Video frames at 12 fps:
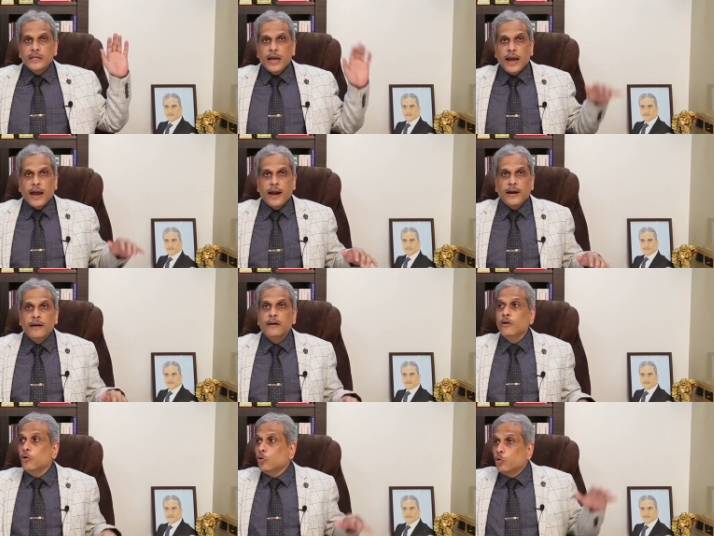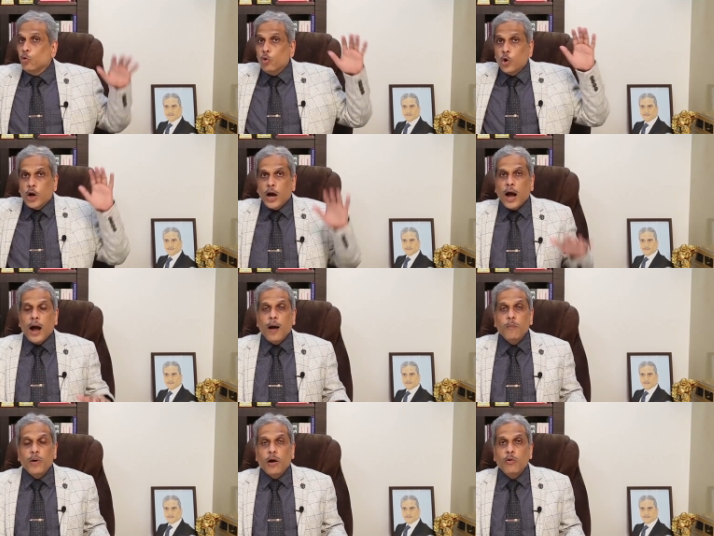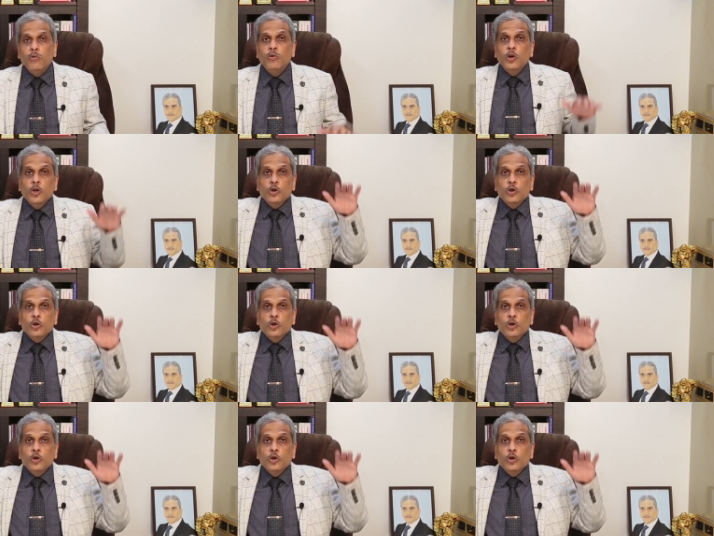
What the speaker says: hand to calm down,